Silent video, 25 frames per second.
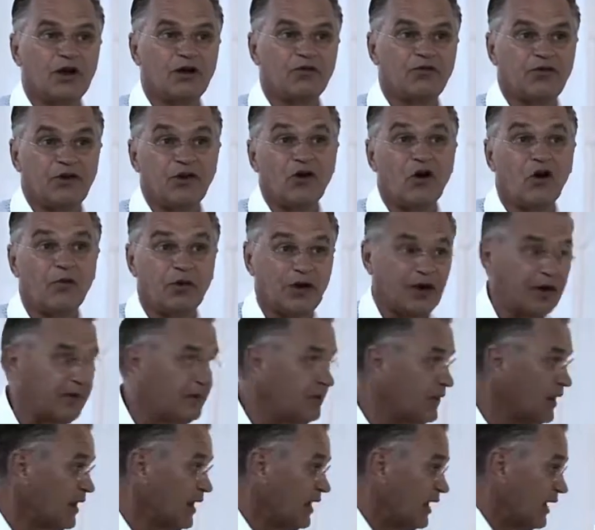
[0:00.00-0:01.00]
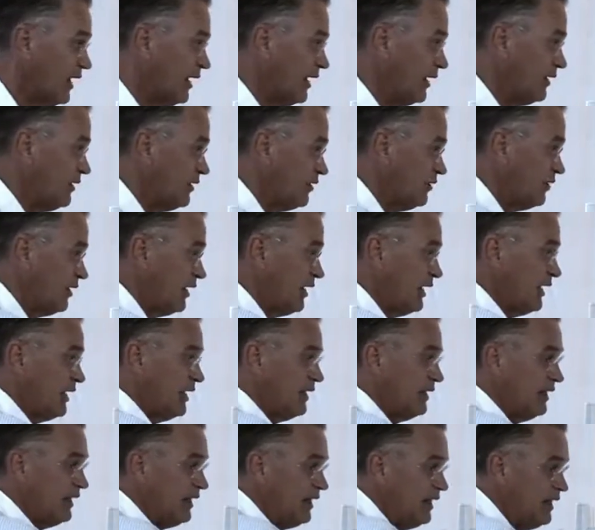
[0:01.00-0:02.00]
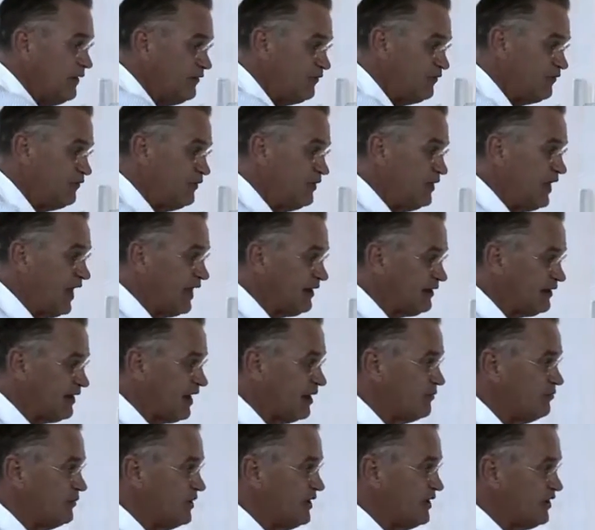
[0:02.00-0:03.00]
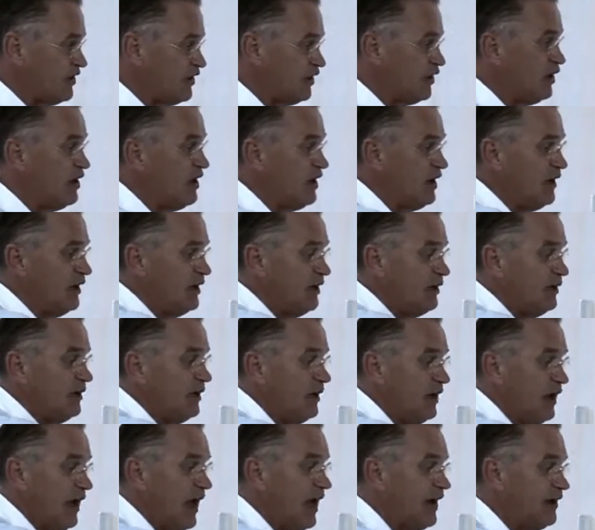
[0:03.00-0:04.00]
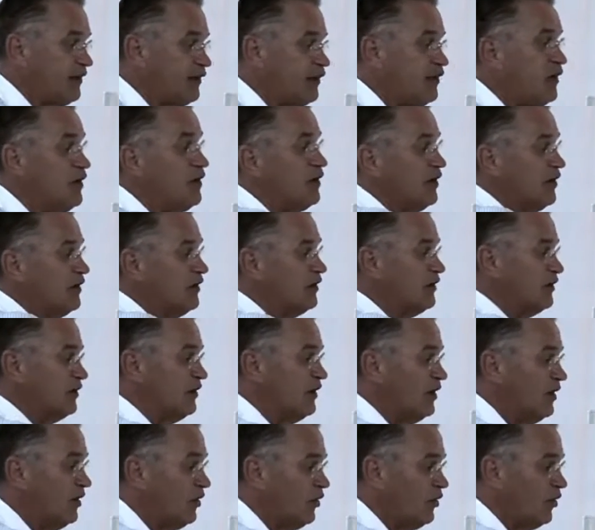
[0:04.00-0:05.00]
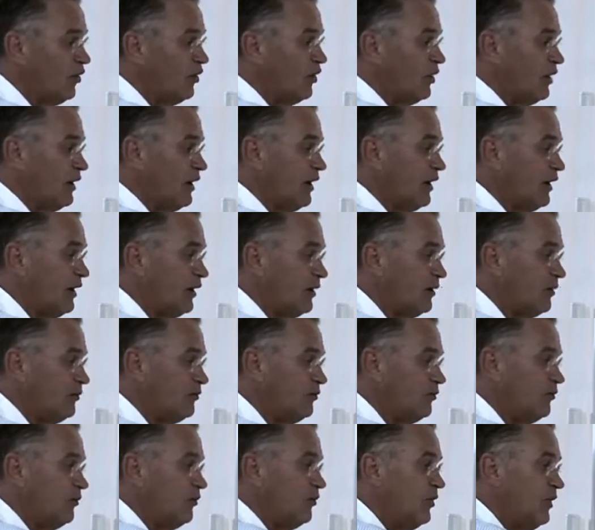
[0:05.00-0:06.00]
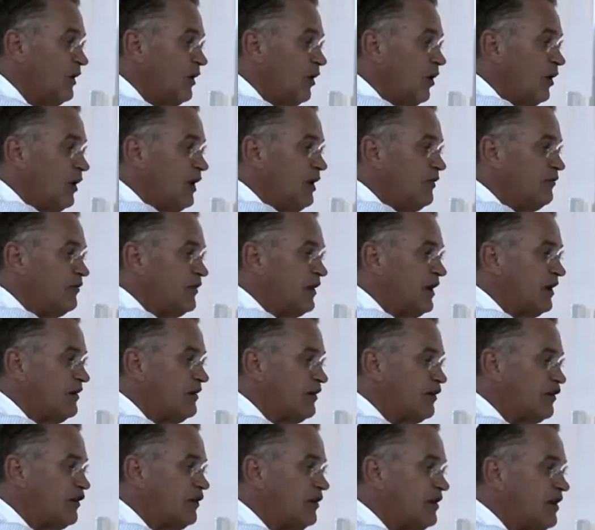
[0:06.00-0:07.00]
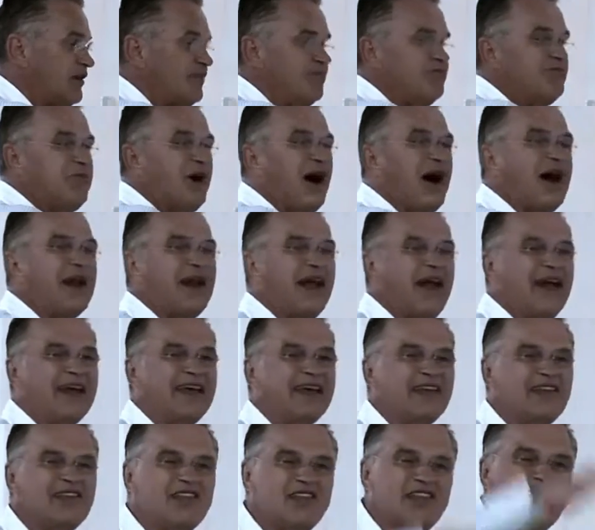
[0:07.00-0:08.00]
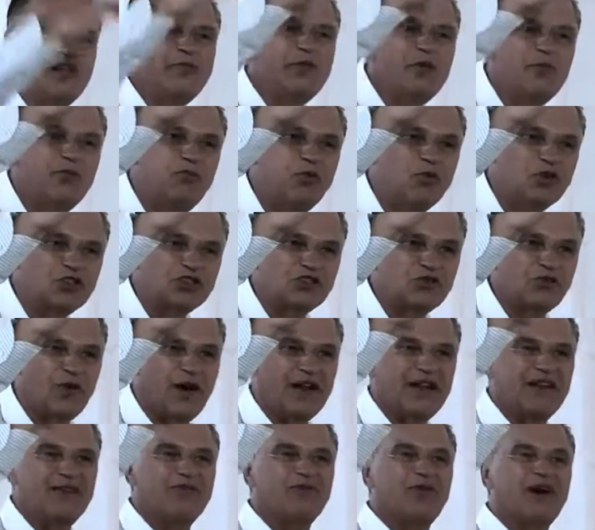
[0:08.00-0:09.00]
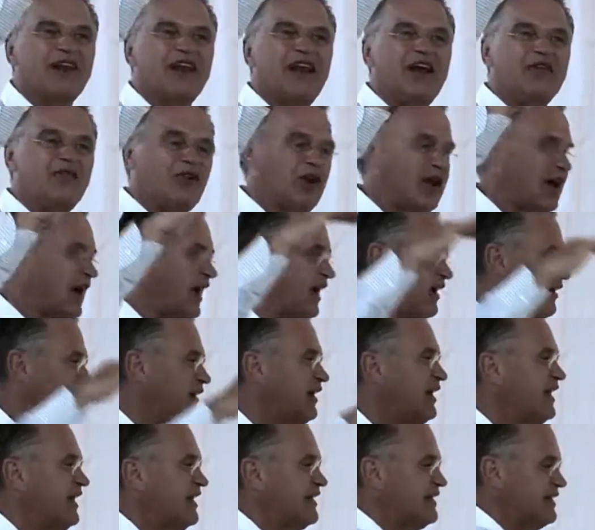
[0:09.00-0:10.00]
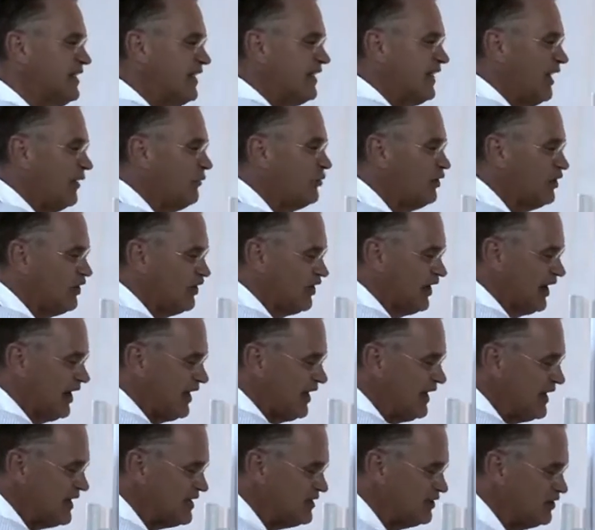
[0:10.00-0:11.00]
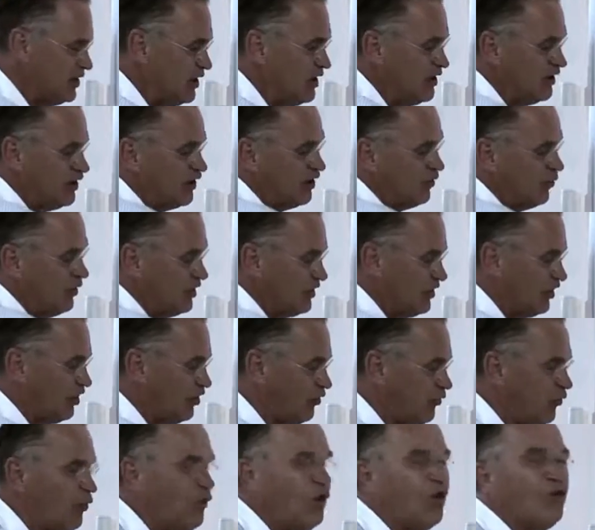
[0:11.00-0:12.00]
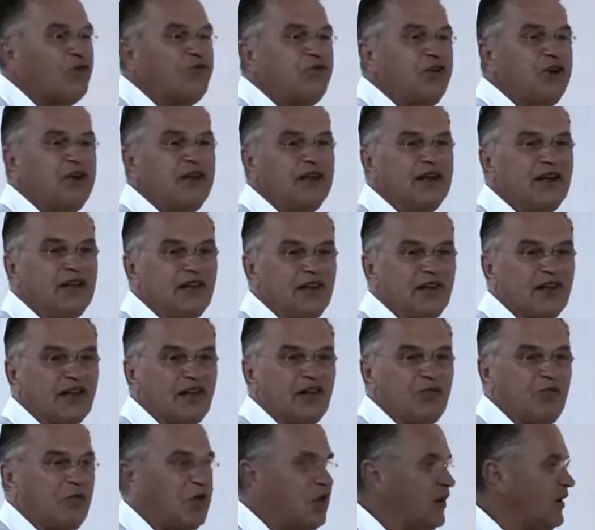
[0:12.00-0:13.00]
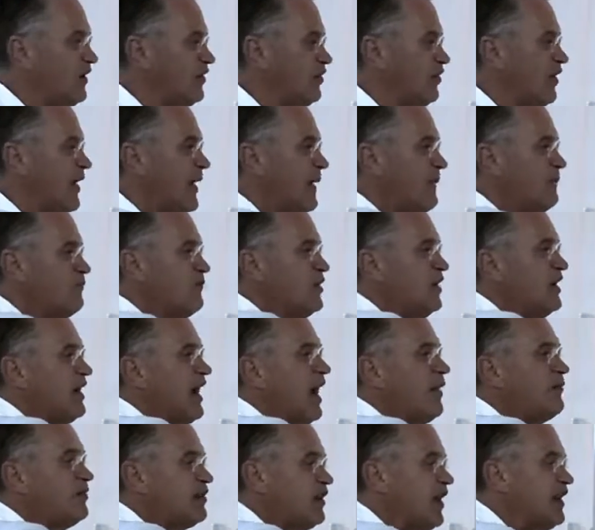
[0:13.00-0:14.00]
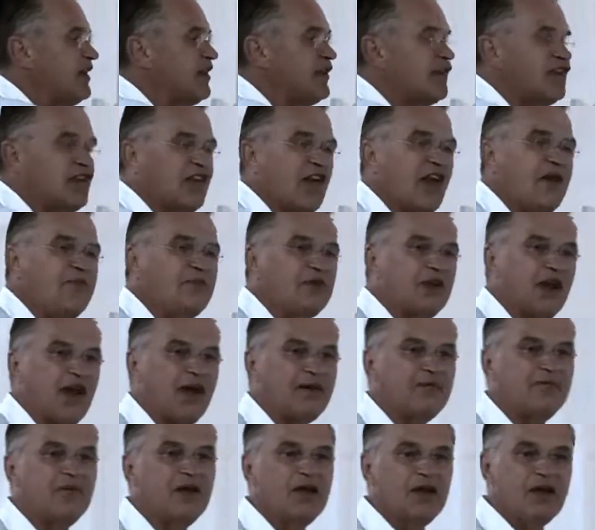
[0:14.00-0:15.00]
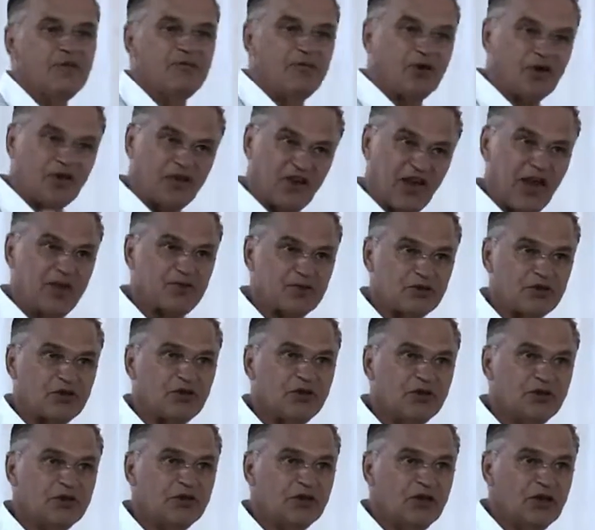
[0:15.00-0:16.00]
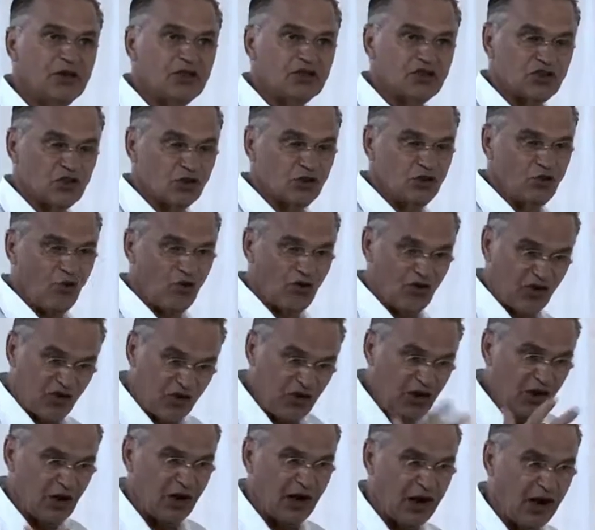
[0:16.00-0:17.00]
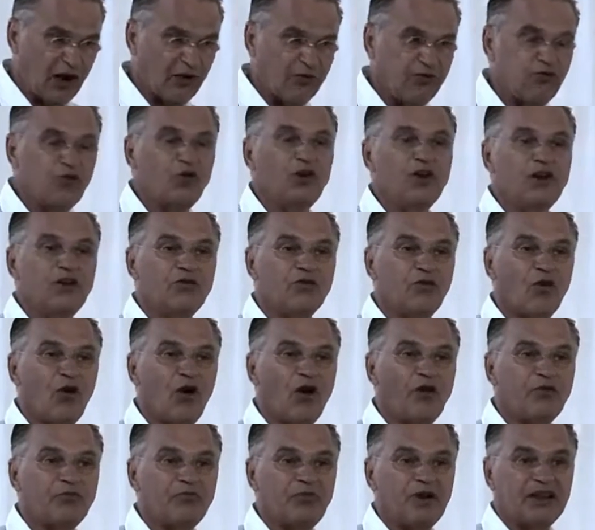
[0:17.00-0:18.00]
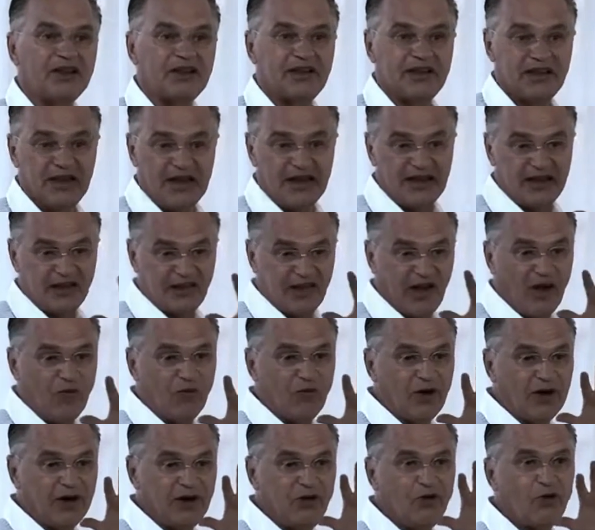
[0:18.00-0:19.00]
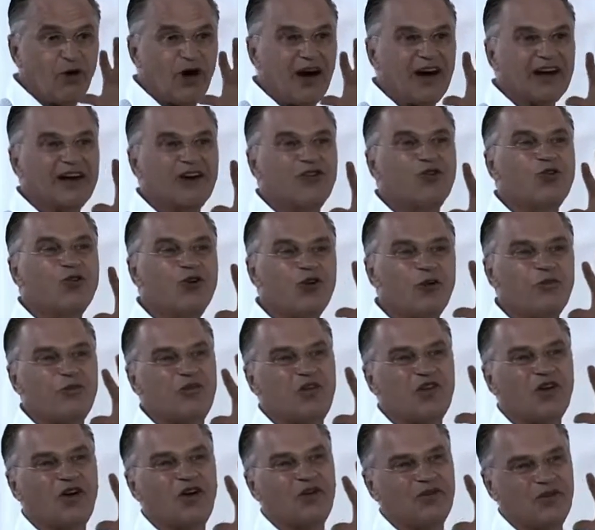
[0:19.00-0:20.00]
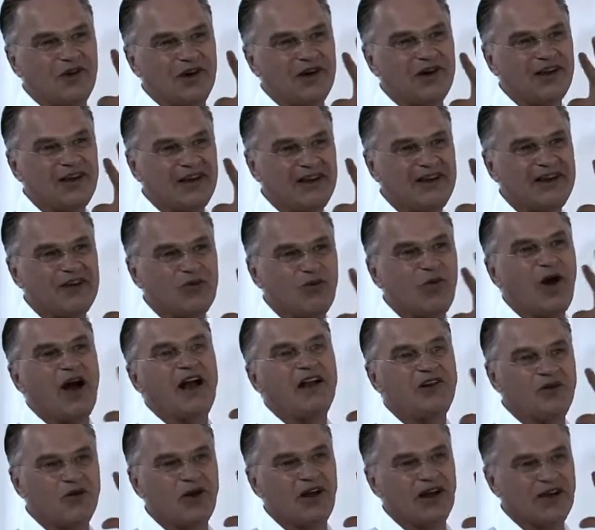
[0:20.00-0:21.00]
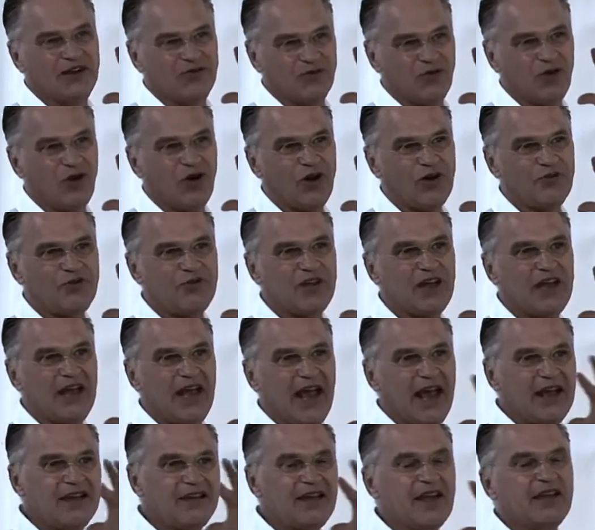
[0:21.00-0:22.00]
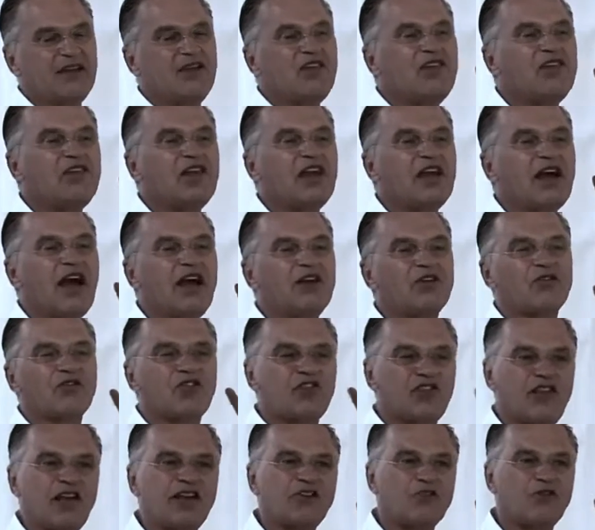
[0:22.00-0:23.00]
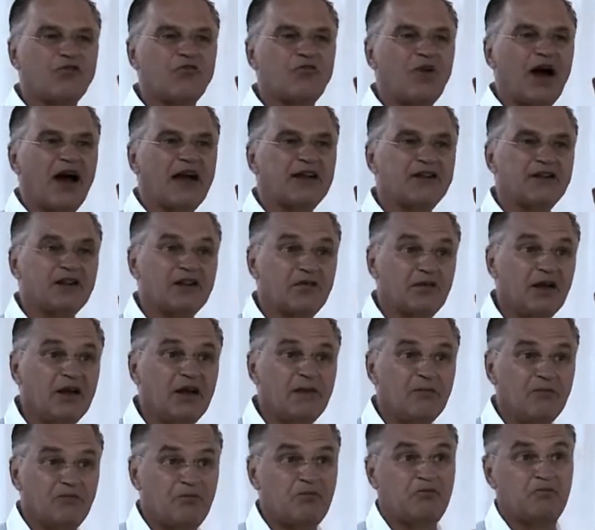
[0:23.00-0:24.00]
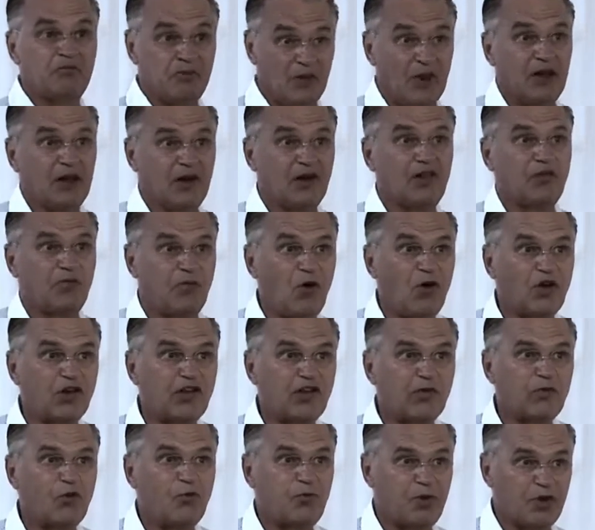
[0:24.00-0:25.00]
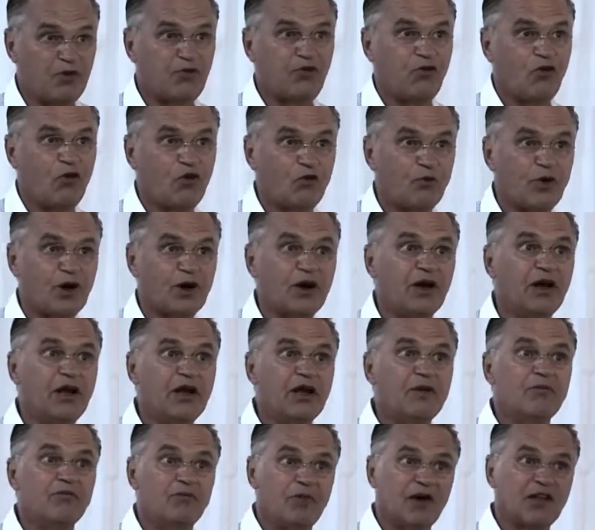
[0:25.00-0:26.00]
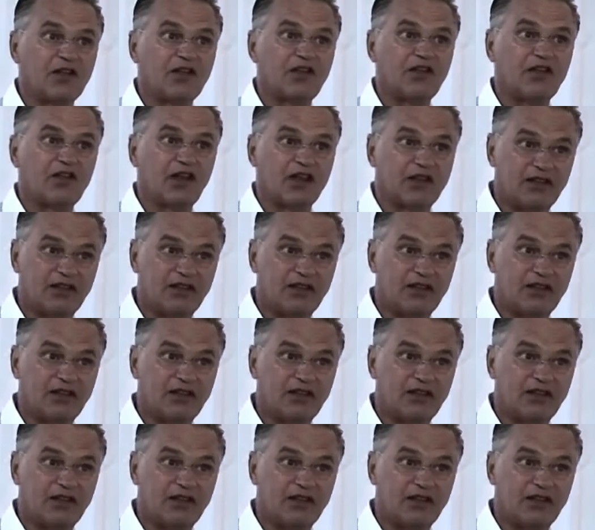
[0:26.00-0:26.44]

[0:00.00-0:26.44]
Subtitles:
phenomena. And if that can be still exceeded, or the bar line can still be pushed one level higher, then I would say this, which is full of feelings and experience, becomes at the same time perception. So you still are fully involved, but somewhere you are a cool observer while you are involved. And that is the kind of state of mind that a responsible performer must